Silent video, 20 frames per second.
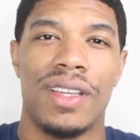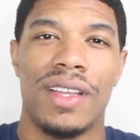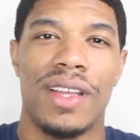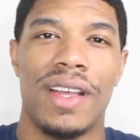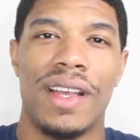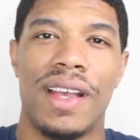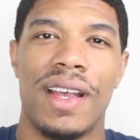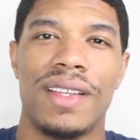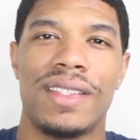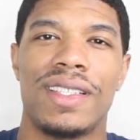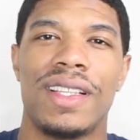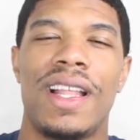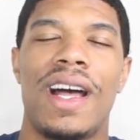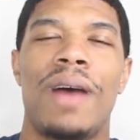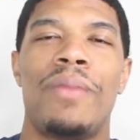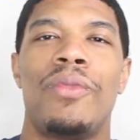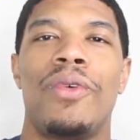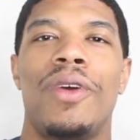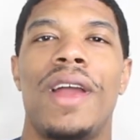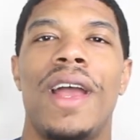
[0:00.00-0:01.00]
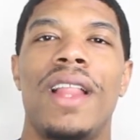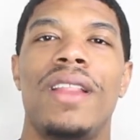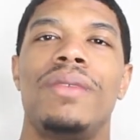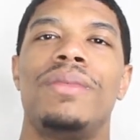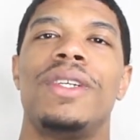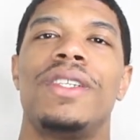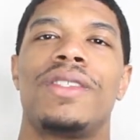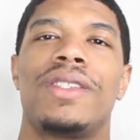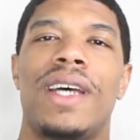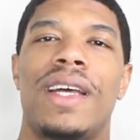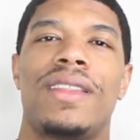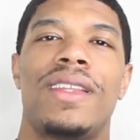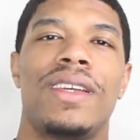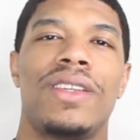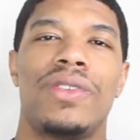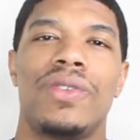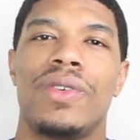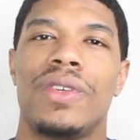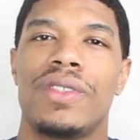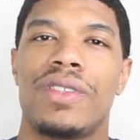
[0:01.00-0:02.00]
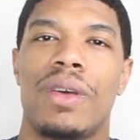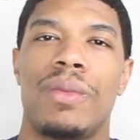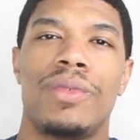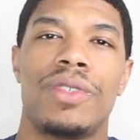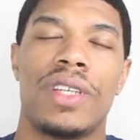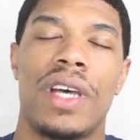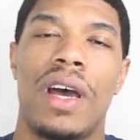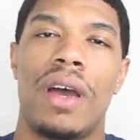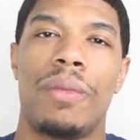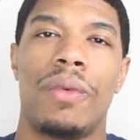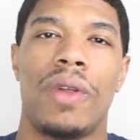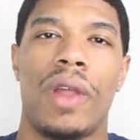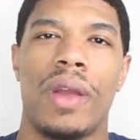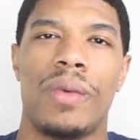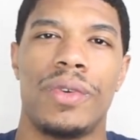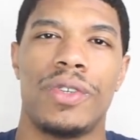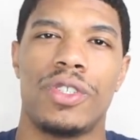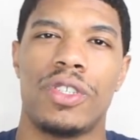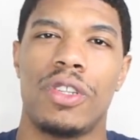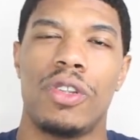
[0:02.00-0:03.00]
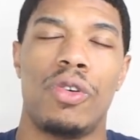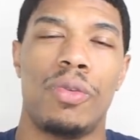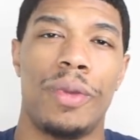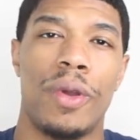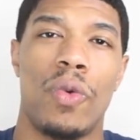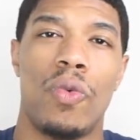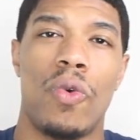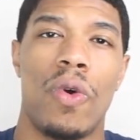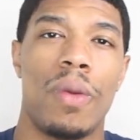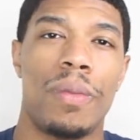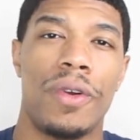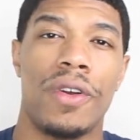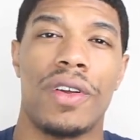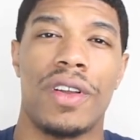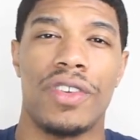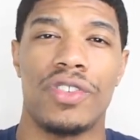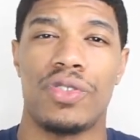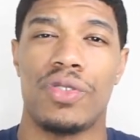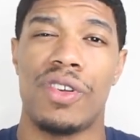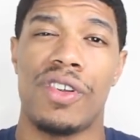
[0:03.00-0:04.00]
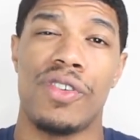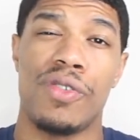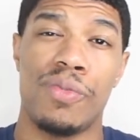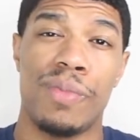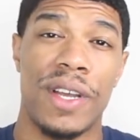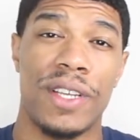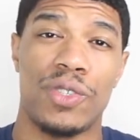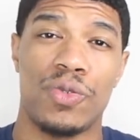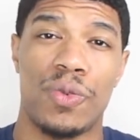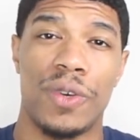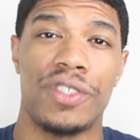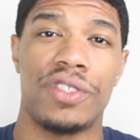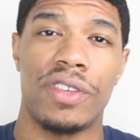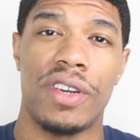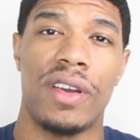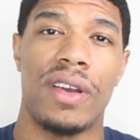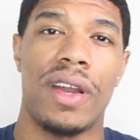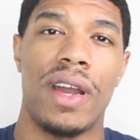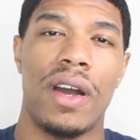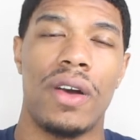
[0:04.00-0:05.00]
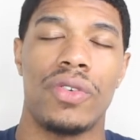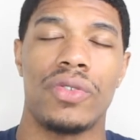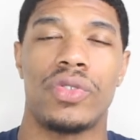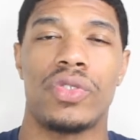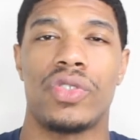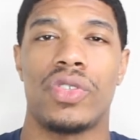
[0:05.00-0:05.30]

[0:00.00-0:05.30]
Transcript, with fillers: it's a lot more elements, I think, during summertime or like when it's a little bit warmer because you might sweat your hair out.